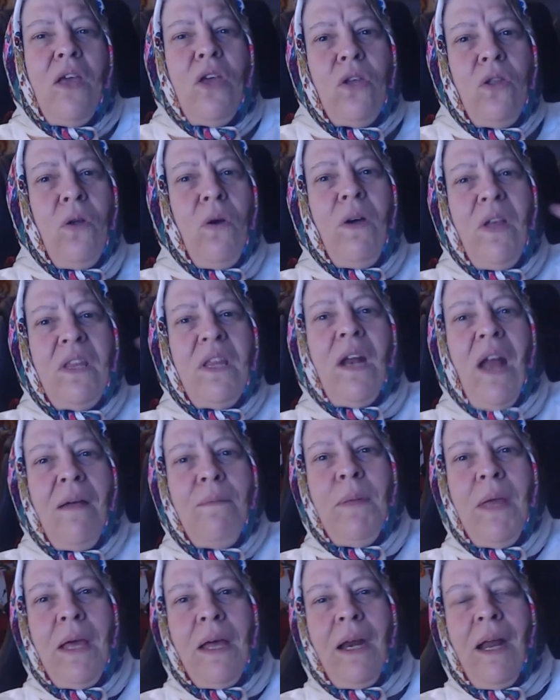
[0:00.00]
You know, it
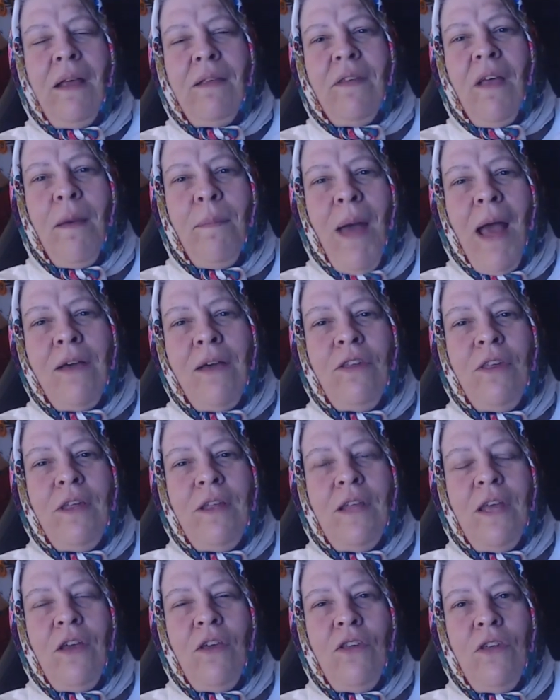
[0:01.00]
drives me crazy. I'm actually
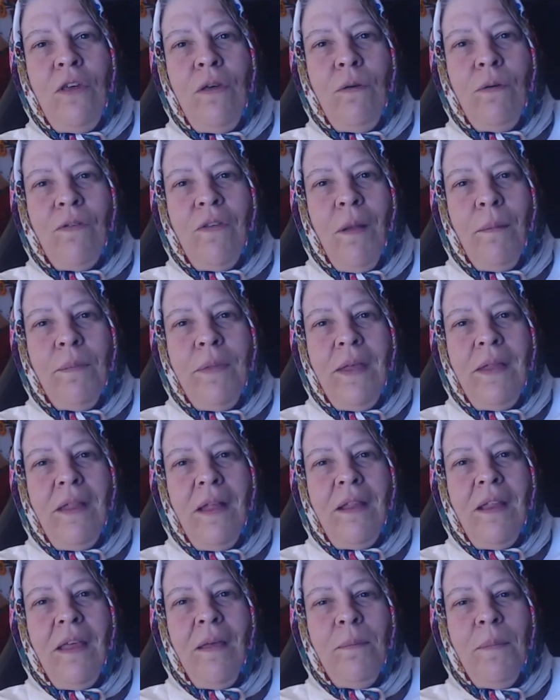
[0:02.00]
teaching you something
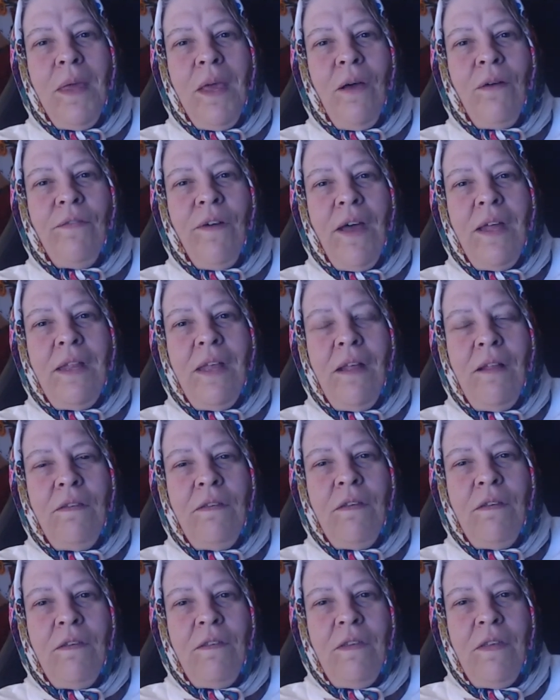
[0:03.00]
that can be quite
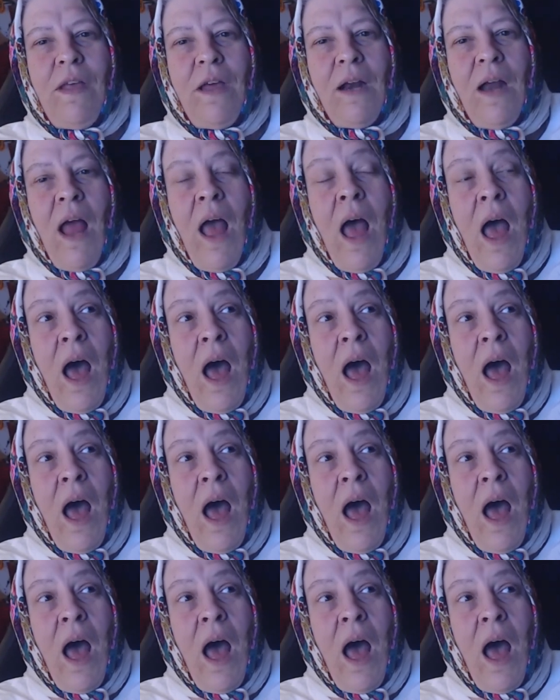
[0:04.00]
insincere.